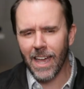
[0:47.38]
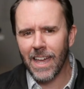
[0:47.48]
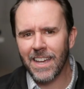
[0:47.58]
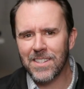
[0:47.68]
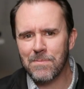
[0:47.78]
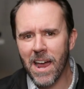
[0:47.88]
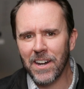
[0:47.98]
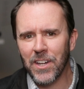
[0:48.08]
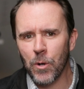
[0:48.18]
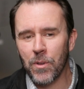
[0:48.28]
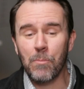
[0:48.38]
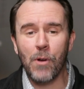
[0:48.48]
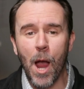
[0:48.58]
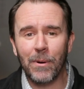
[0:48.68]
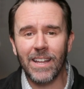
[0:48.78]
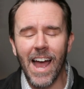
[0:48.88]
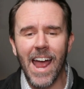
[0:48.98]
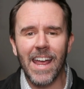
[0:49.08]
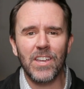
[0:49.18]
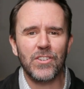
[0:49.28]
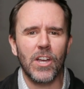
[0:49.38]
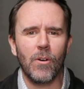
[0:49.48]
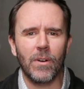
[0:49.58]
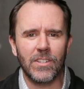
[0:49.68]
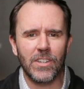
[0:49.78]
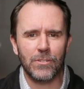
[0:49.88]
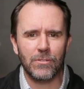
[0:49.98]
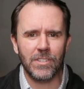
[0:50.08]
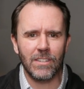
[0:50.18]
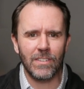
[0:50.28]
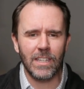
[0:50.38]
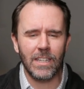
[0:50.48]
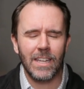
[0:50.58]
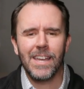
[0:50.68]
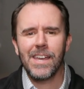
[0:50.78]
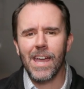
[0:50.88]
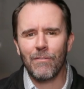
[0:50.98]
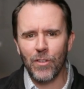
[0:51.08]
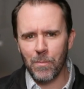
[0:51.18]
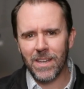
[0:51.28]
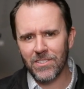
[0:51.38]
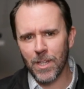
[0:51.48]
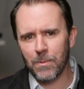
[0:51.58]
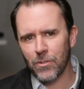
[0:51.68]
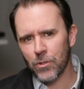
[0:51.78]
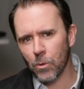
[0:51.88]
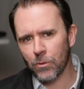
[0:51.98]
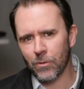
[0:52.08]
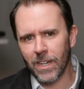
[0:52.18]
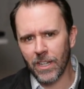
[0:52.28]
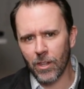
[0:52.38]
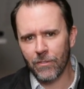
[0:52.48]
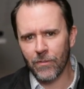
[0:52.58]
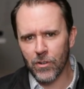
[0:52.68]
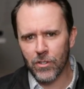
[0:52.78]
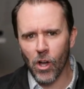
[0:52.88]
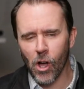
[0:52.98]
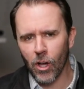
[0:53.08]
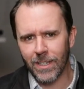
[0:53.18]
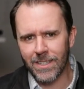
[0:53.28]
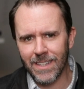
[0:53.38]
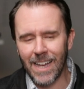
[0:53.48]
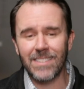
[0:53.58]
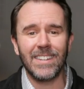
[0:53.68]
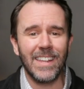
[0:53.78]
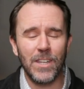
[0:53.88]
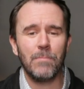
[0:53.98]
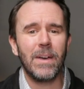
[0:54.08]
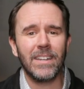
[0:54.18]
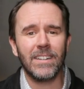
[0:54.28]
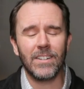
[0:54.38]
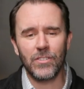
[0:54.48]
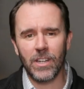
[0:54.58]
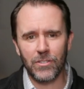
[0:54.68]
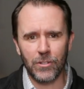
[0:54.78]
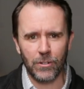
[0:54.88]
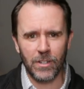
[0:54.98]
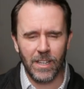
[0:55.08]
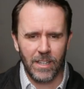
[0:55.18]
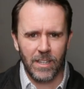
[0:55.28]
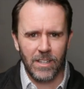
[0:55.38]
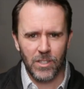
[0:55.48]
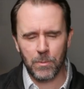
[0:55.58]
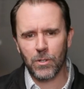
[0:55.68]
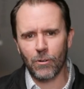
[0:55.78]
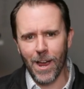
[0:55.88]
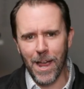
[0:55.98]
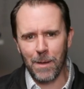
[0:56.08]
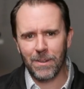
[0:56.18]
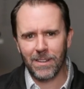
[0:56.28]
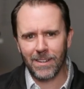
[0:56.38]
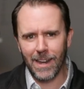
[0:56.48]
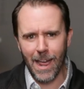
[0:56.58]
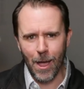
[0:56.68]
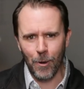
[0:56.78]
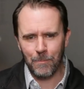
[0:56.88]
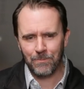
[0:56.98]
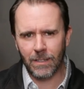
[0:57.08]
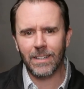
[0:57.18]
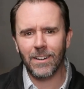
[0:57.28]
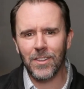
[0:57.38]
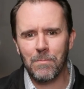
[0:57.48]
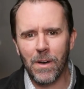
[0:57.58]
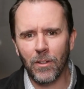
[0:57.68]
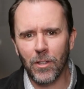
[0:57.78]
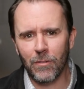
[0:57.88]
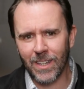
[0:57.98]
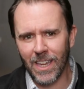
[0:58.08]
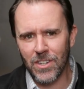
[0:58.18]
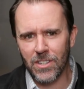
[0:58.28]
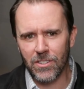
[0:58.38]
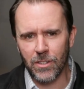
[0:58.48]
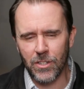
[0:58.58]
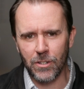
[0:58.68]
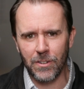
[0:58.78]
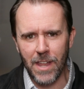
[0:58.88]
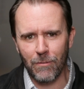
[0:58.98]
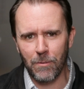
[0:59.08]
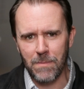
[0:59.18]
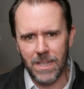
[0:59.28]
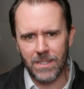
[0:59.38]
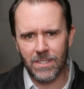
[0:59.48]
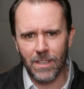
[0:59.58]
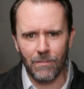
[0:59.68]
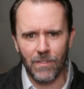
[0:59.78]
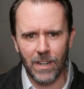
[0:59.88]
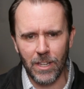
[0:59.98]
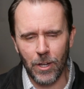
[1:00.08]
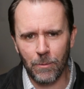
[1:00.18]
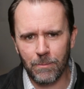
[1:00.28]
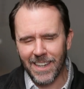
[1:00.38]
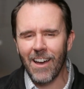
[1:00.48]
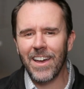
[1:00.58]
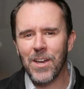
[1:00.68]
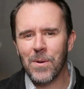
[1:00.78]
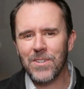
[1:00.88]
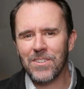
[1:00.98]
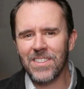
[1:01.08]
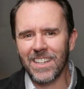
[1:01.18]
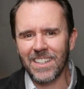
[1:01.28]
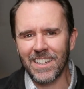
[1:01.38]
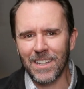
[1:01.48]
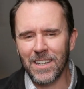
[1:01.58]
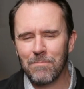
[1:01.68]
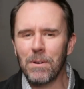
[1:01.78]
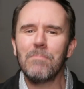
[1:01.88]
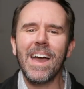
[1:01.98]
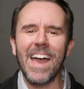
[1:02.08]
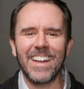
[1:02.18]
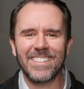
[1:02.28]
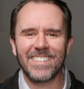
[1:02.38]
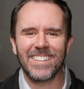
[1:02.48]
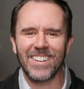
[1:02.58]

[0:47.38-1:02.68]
Hey, it's Matt here with the Property IA Show on Adjuster TV. And for the best tips and tools for getting on the first call list as an independent adjuster, Subscribe now. Click on the bell notification so that you never miss a video. Now I know what you're thinking, but Matt,